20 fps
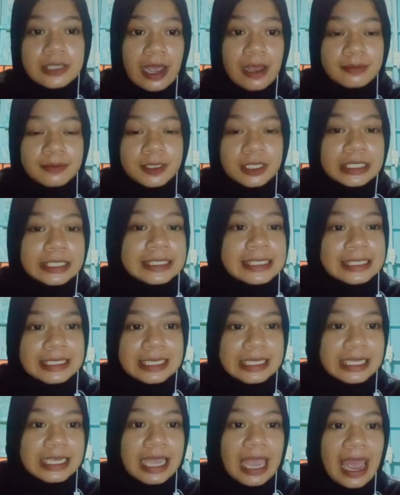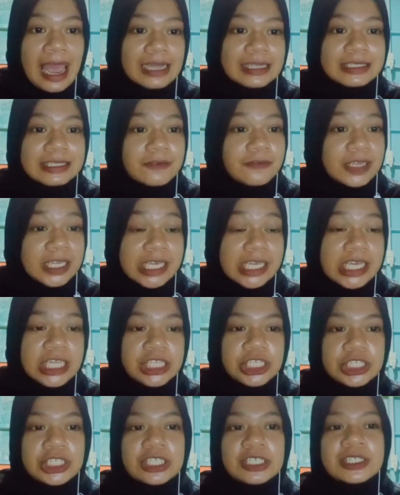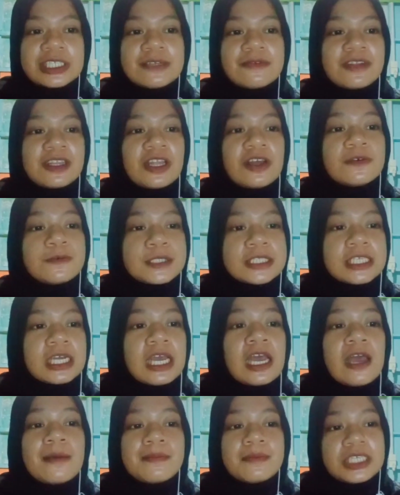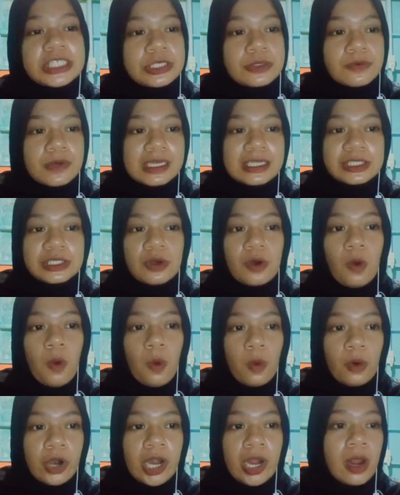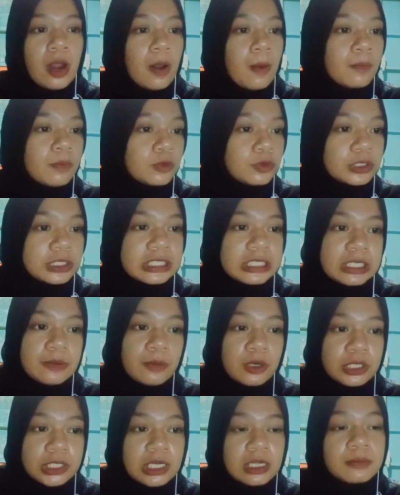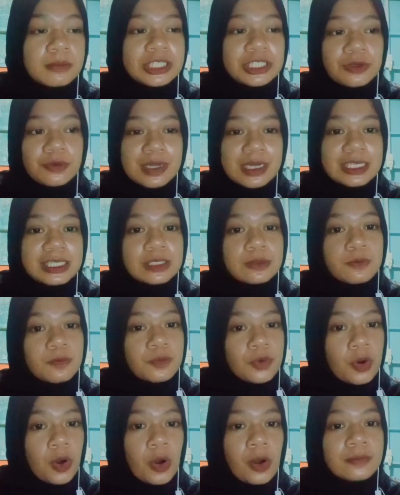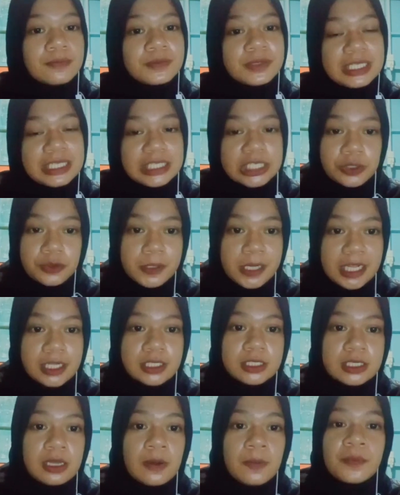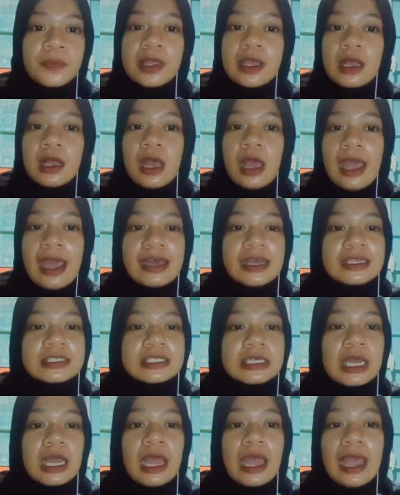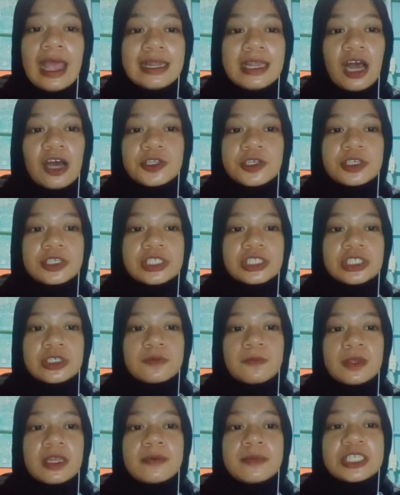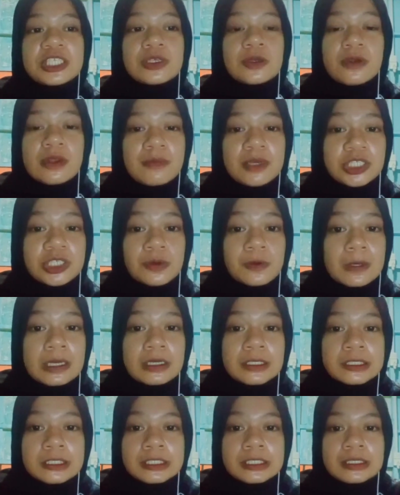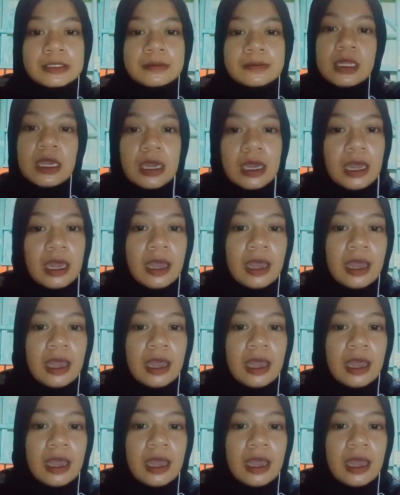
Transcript: Example, CD and DVD, teachers developed materials or multimodal materials from the internet, and any other supplementary materials.